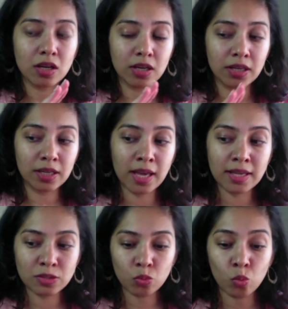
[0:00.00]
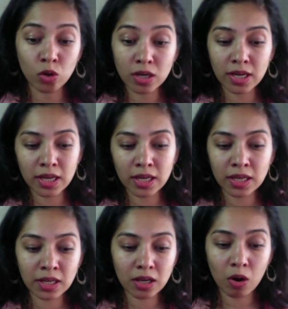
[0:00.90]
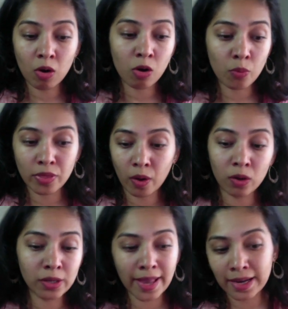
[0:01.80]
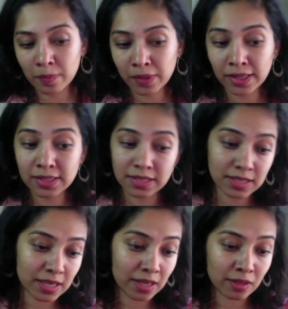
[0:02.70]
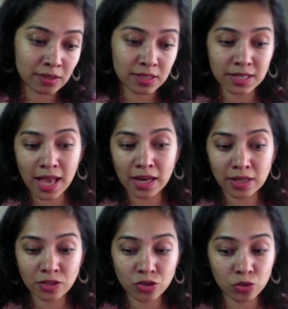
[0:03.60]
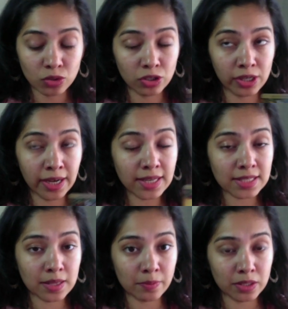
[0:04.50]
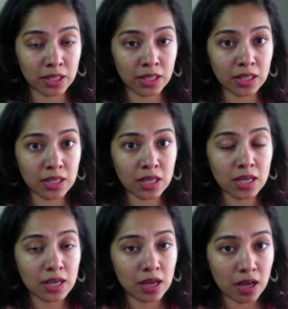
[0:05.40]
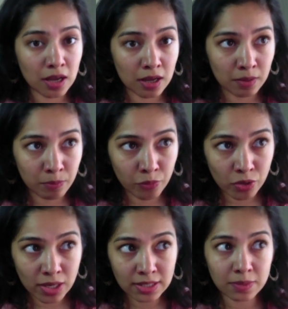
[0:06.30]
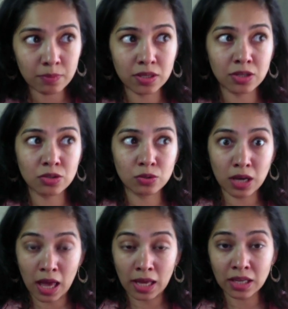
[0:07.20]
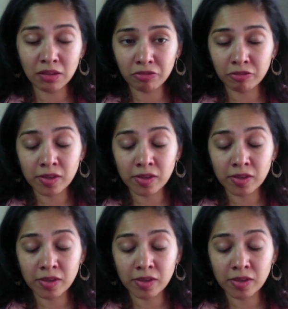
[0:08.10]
yes, working with all your elements and skills and talents to create something, bring something to life.